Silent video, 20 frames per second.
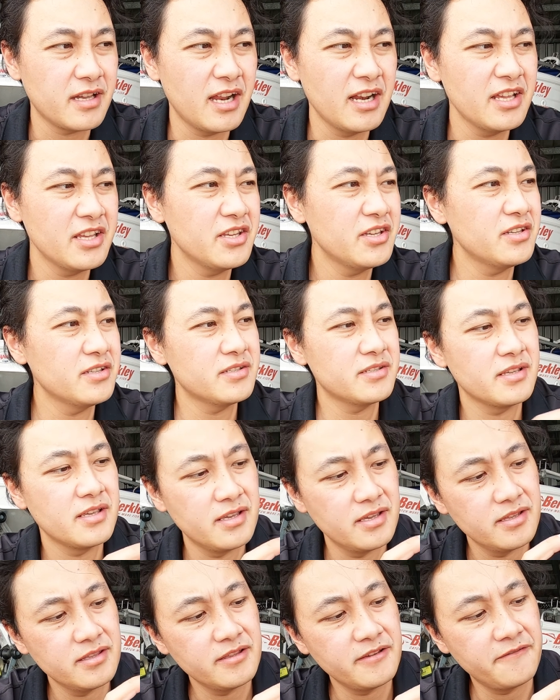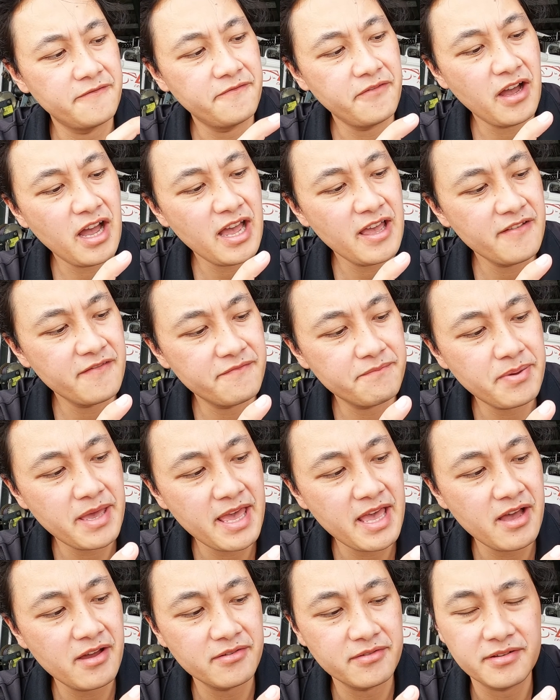I only use the
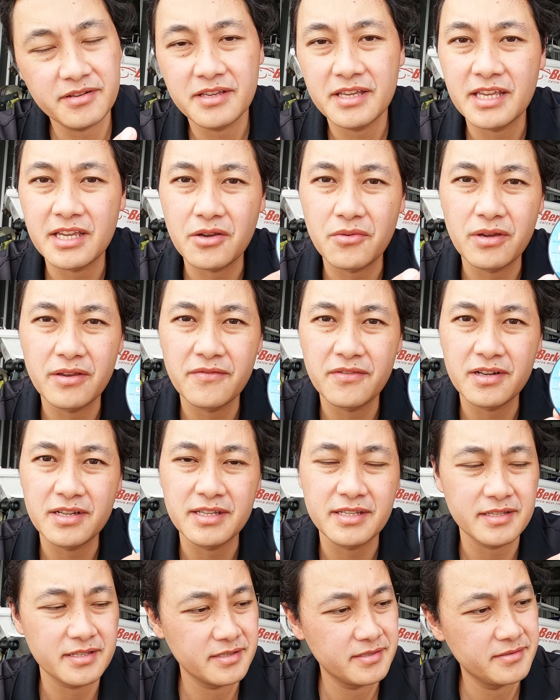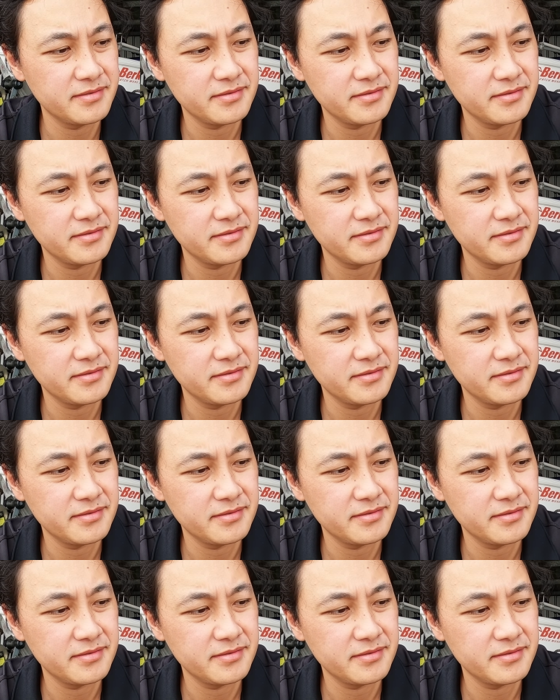5-pound equivalent,